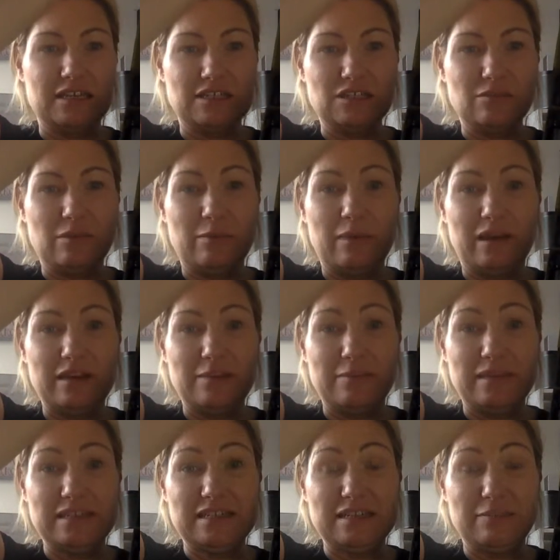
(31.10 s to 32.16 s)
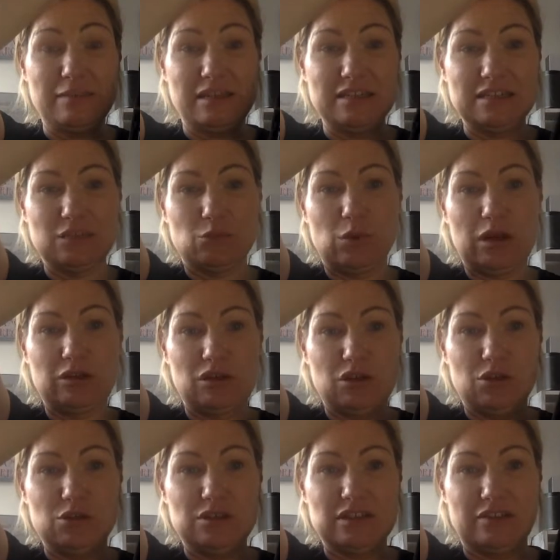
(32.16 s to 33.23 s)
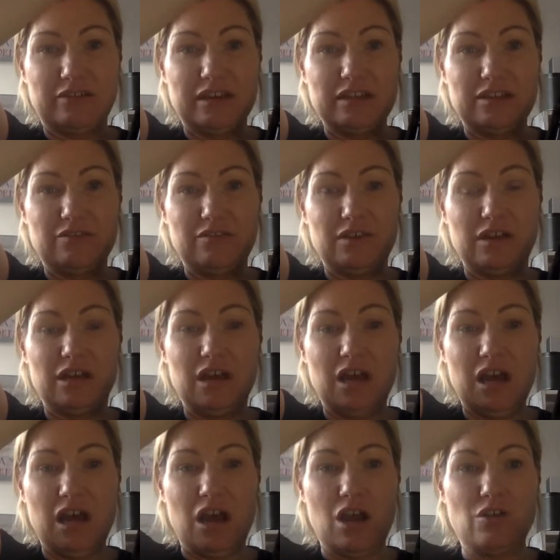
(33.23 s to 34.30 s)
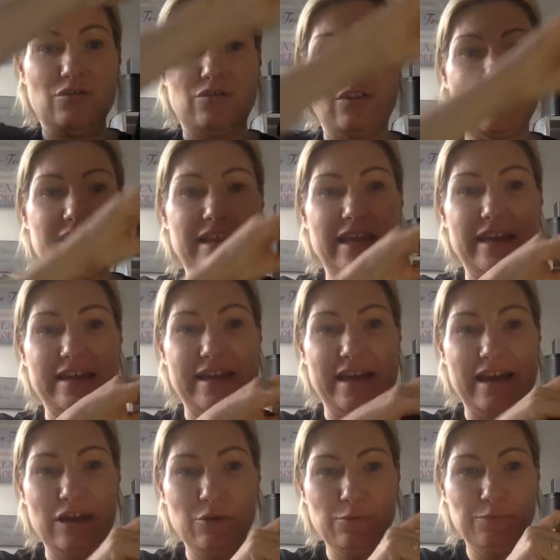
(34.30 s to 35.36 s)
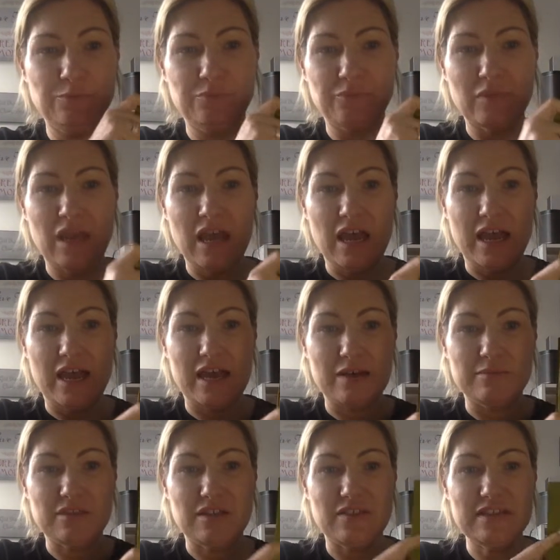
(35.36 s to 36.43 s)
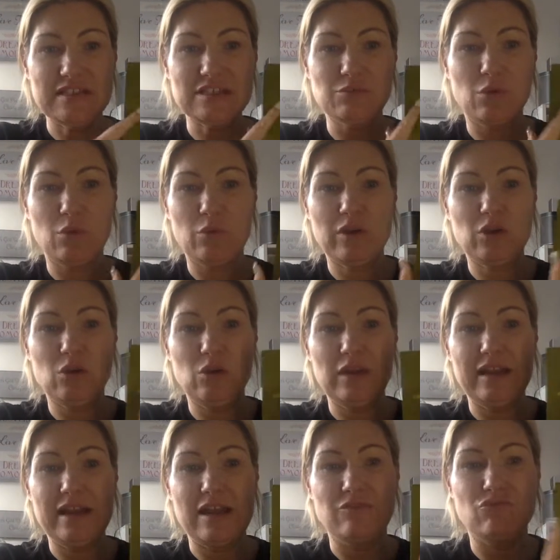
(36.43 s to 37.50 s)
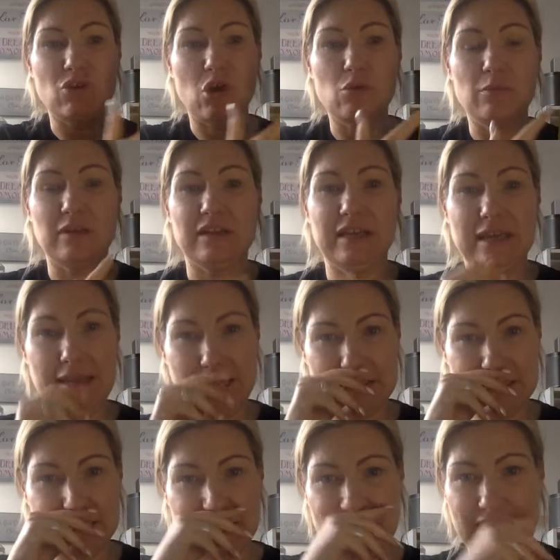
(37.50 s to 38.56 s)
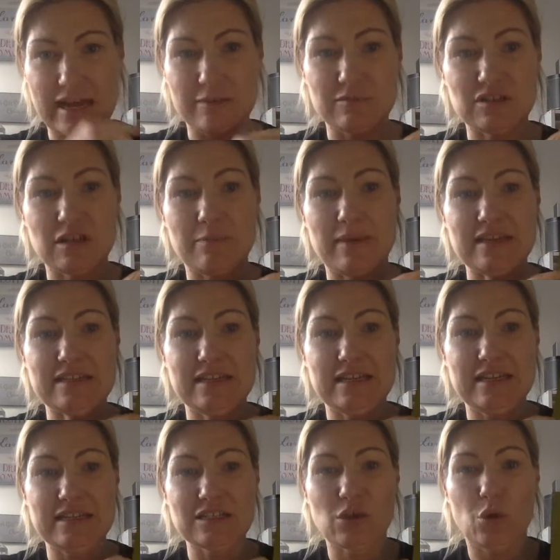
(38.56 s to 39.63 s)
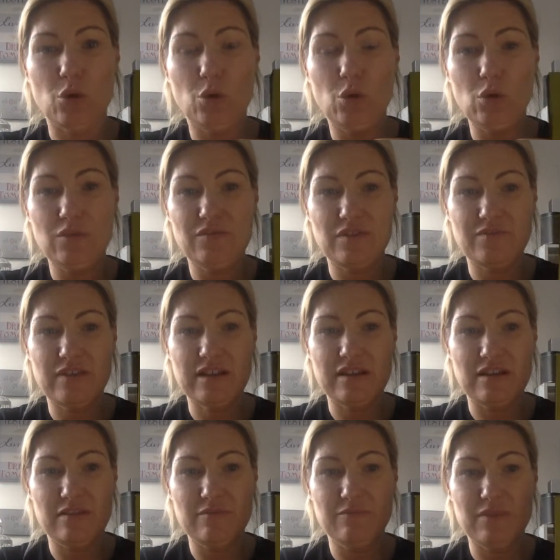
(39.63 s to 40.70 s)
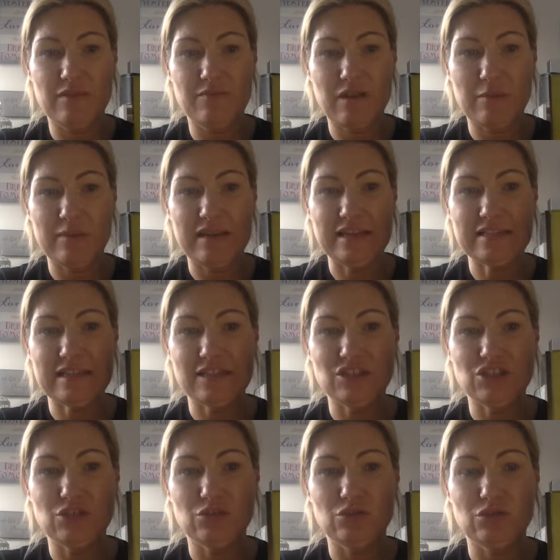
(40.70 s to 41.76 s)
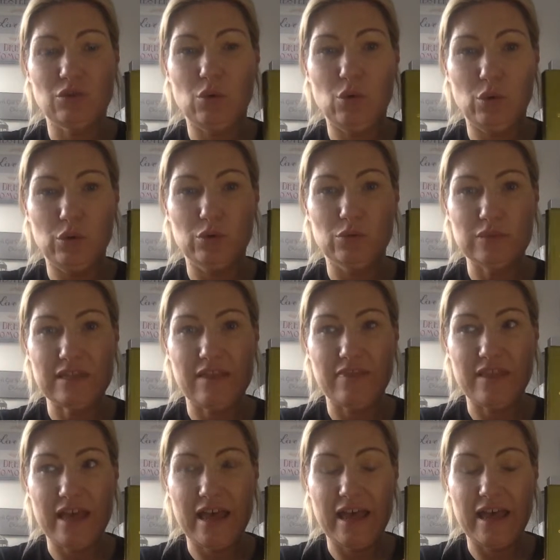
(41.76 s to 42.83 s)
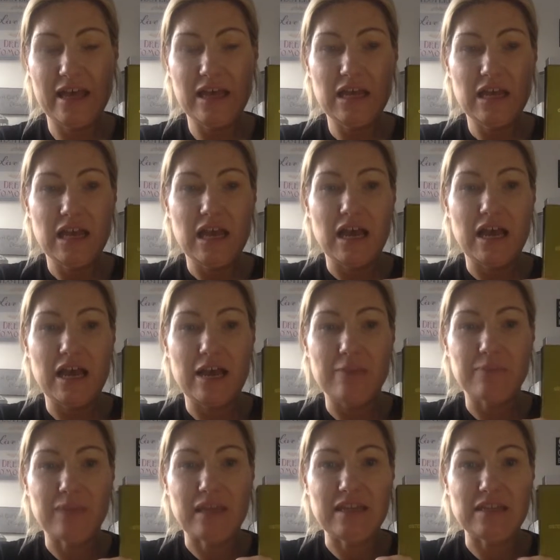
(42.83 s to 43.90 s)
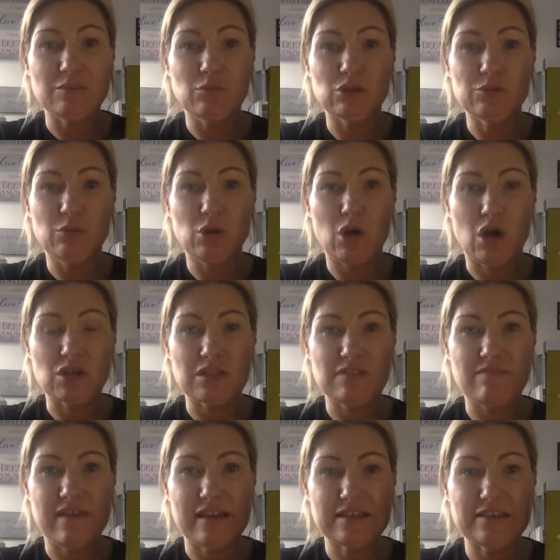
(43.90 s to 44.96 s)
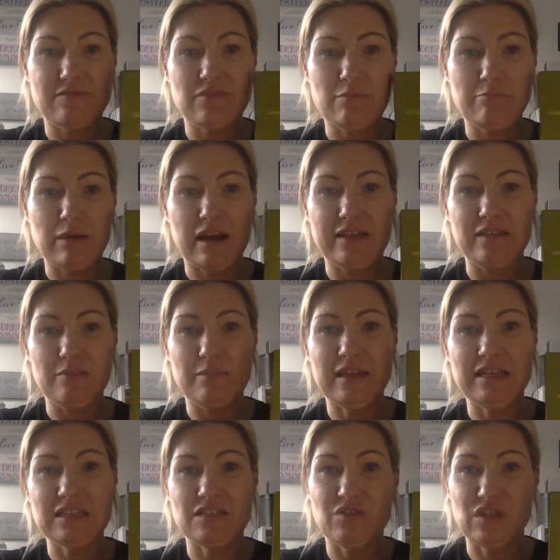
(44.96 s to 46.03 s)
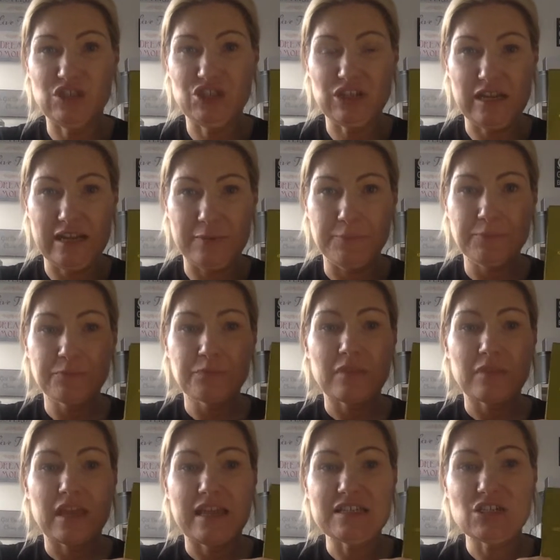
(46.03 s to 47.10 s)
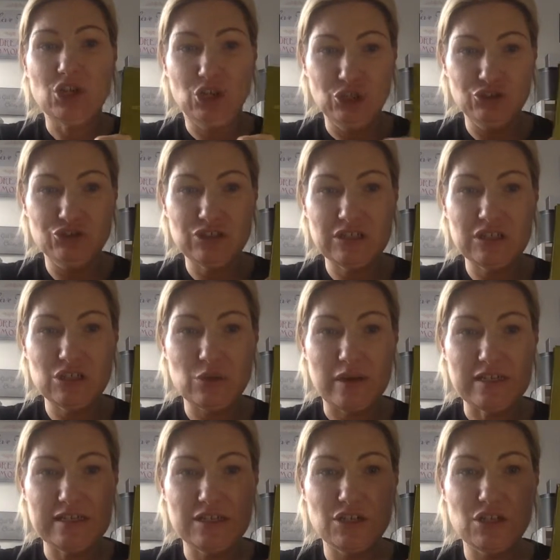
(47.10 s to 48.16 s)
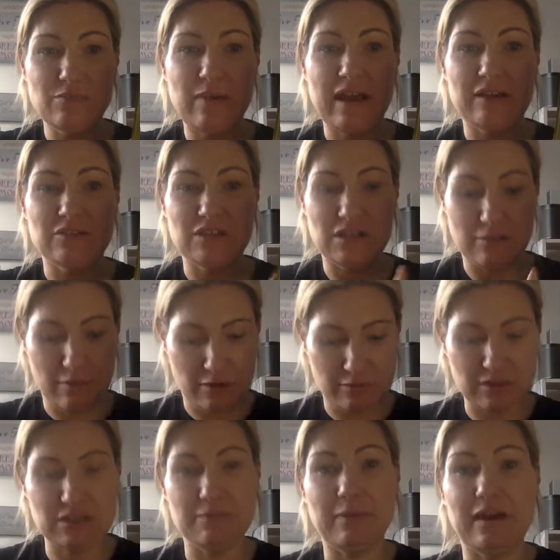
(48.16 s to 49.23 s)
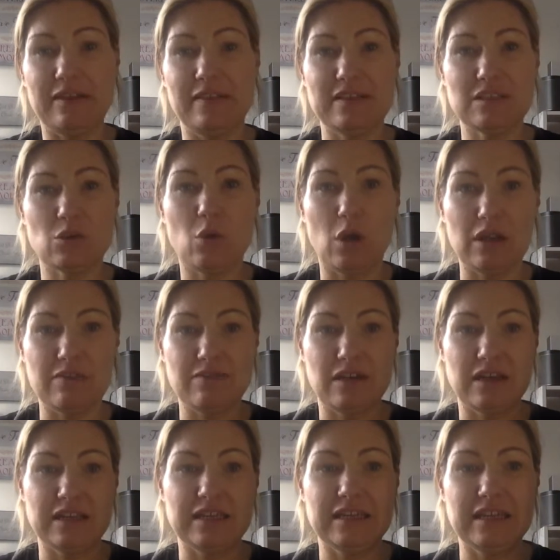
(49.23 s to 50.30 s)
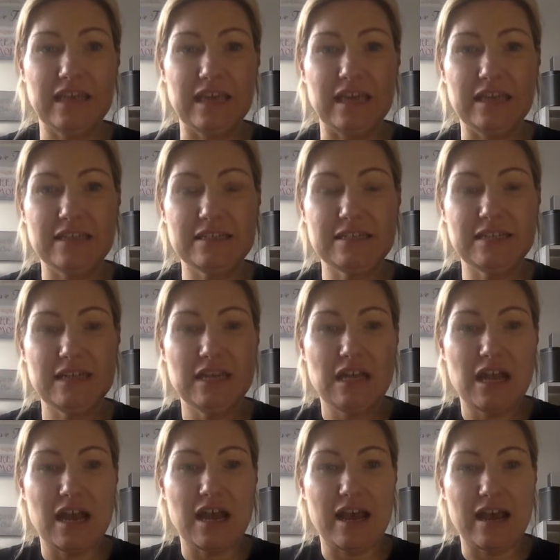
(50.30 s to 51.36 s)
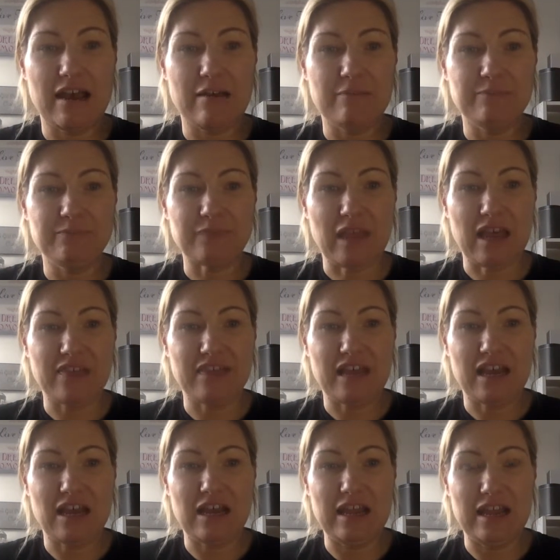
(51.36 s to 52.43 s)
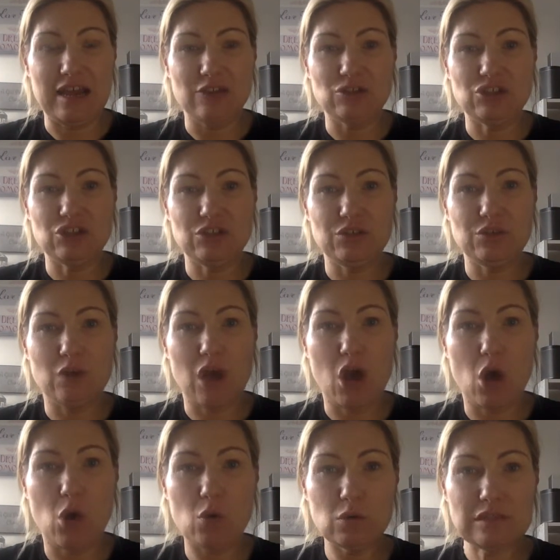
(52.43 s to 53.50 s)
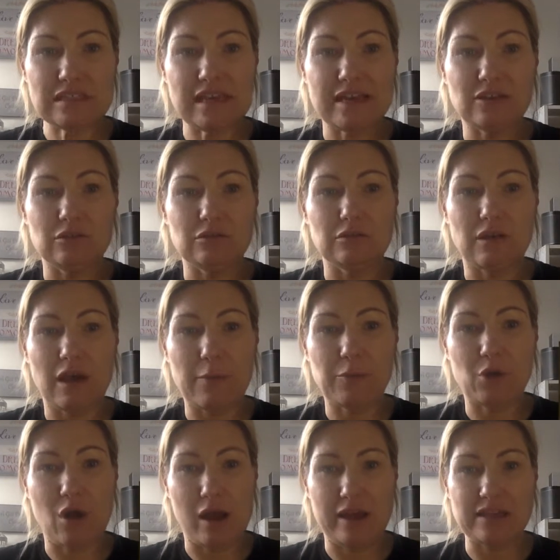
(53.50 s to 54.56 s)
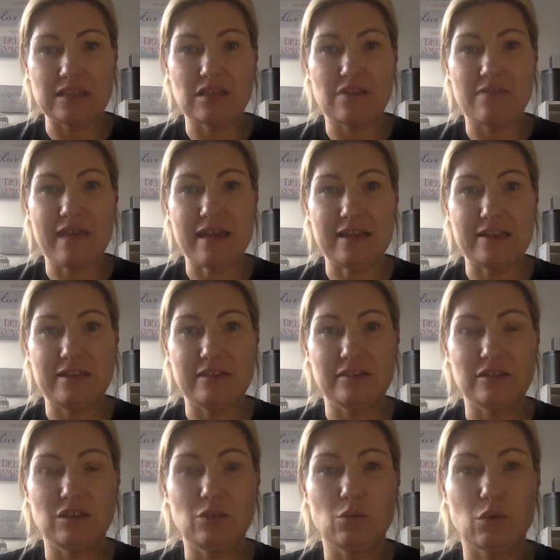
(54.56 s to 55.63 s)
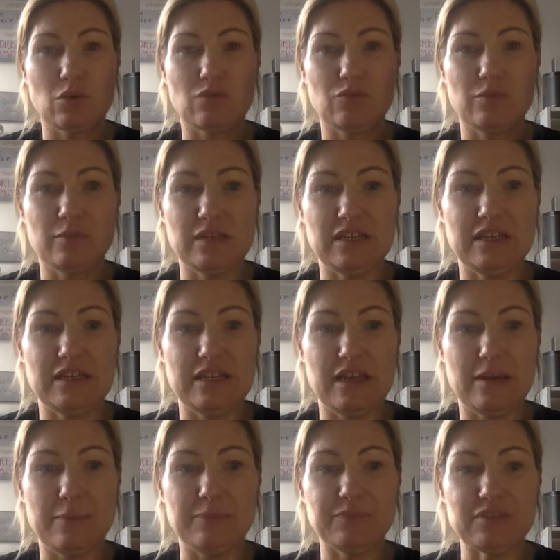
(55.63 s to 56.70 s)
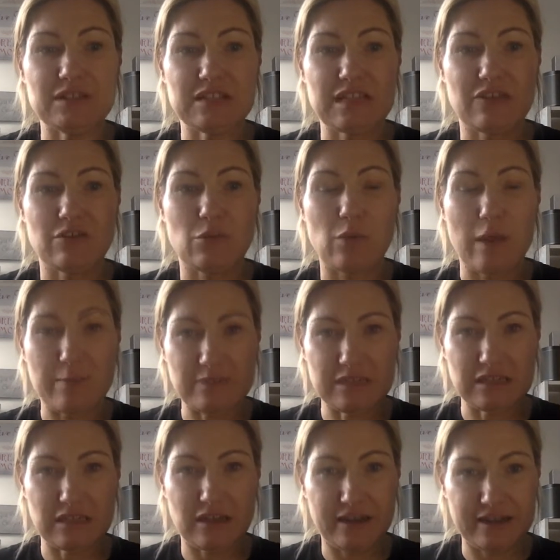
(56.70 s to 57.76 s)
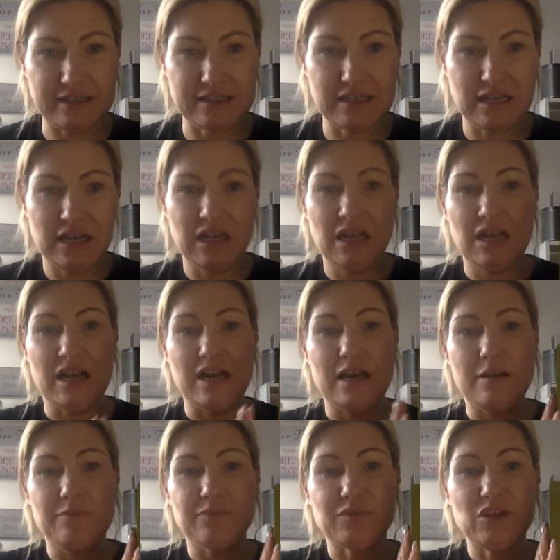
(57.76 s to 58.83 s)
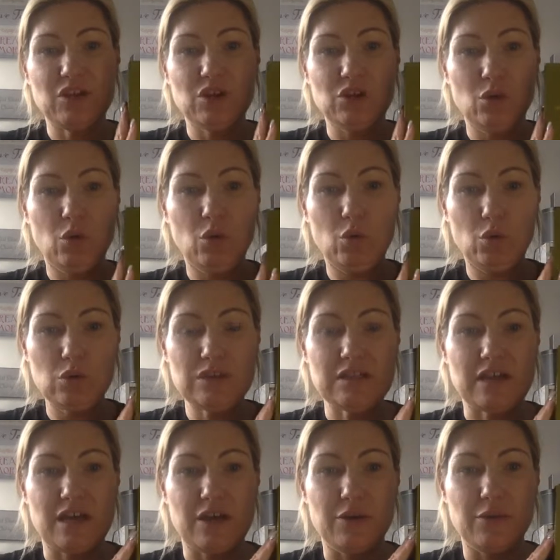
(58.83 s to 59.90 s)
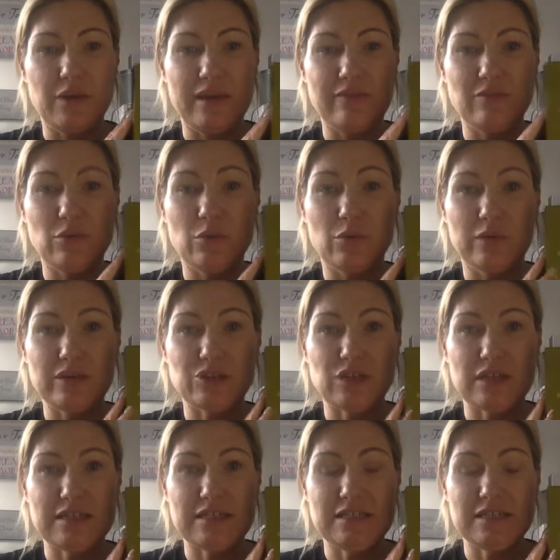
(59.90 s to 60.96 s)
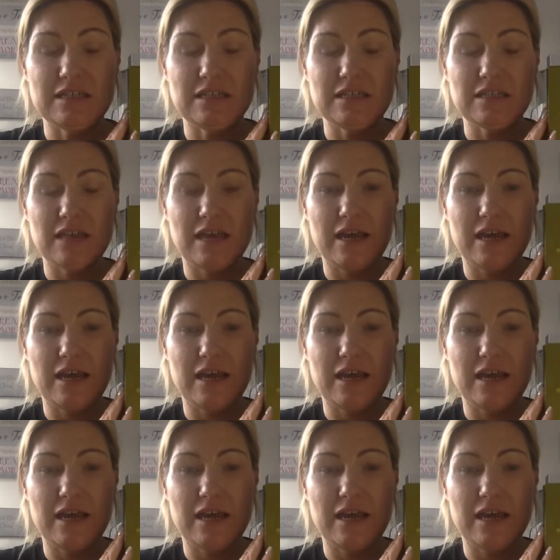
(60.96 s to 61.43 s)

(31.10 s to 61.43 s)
Some of mine are missing because it's well used. I've had it for over a year now. So this is what we call an enrolment kit. So basically it's got all of the family essential oils in there, and it's much more cost effective than buying them individually. It's £122 at the moment to buy this qualifying kit, and that allows you wholesale price of anything that you want from the Doterra website. You can also, if you were interested,